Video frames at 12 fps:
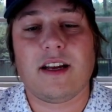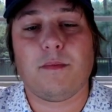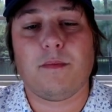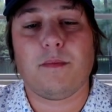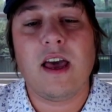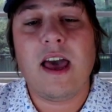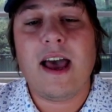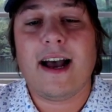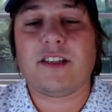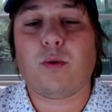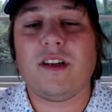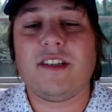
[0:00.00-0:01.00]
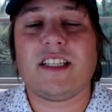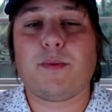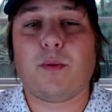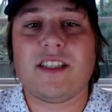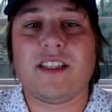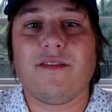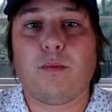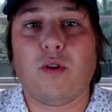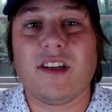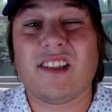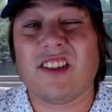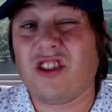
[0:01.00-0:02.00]
But at 26.7
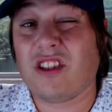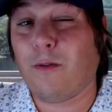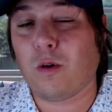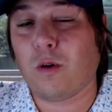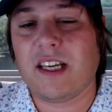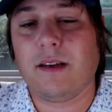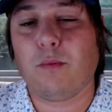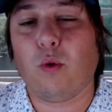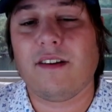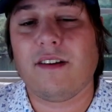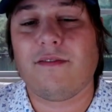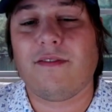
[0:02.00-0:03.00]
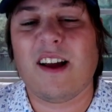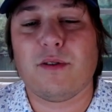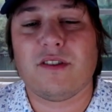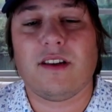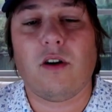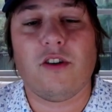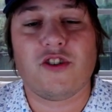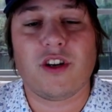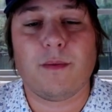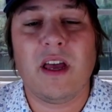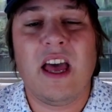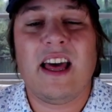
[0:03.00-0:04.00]
points at just 14.5% ownership,
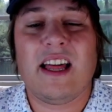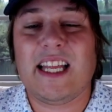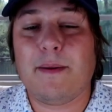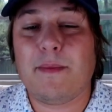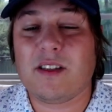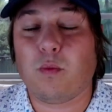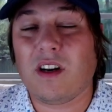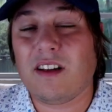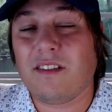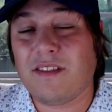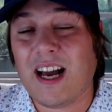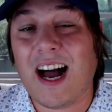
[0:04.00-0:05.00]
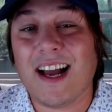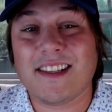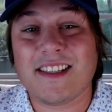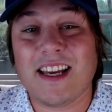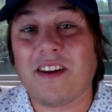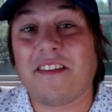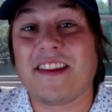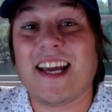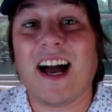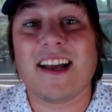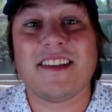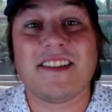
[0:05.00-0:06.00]
Lamb has one of the highest, if not the
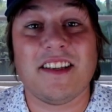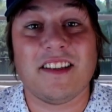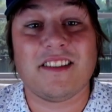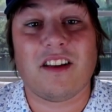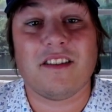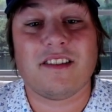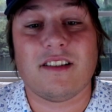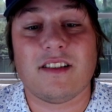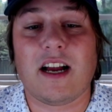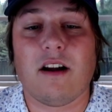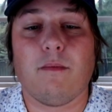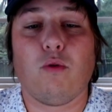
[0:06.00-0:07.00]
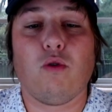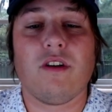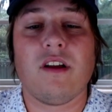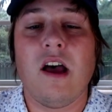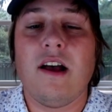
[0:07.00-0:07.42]
highest, ceilings on this entire board.